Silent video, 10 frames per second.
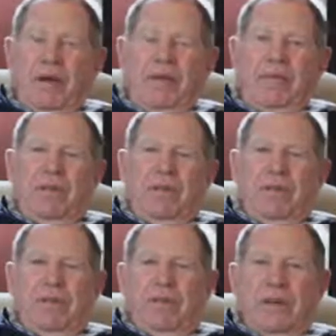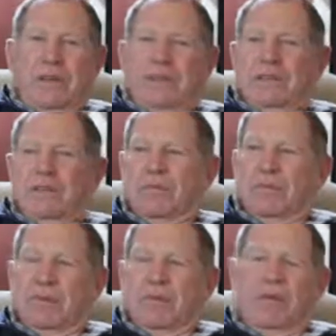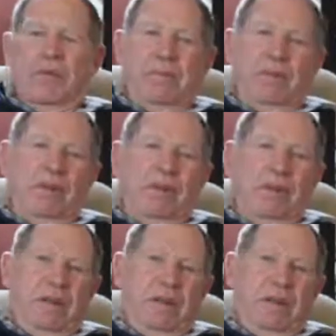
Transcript: over the generations we farmed with